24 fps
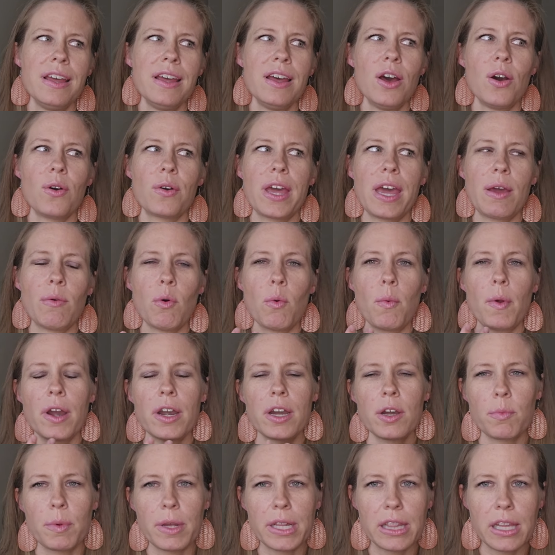okay, well, where
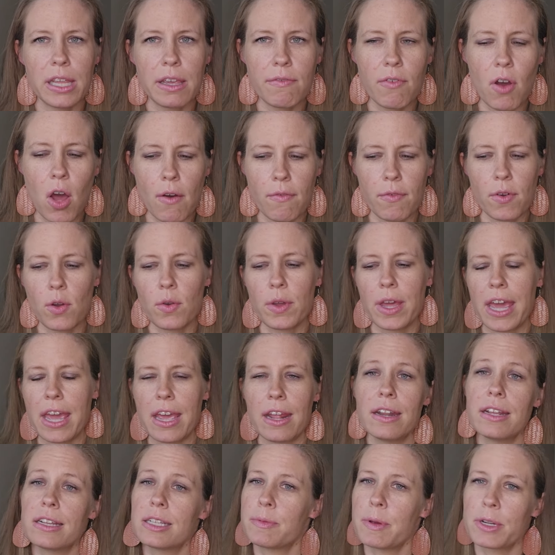did we leave off? Okay,
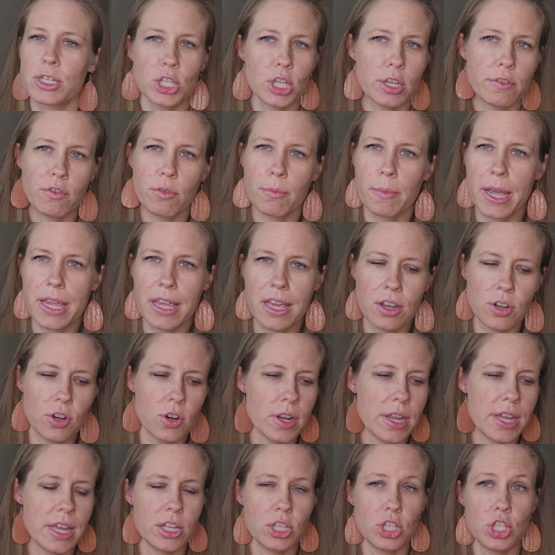and especially for my younger
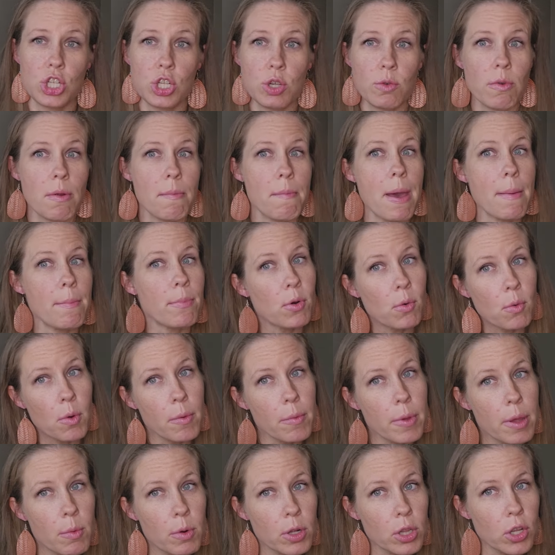kids, do you remember what
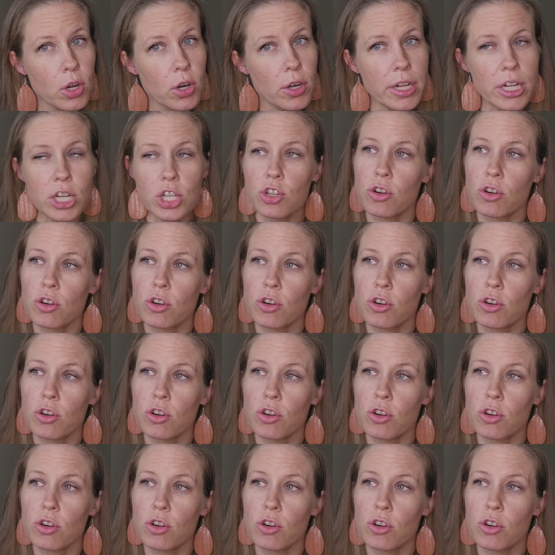we were learning?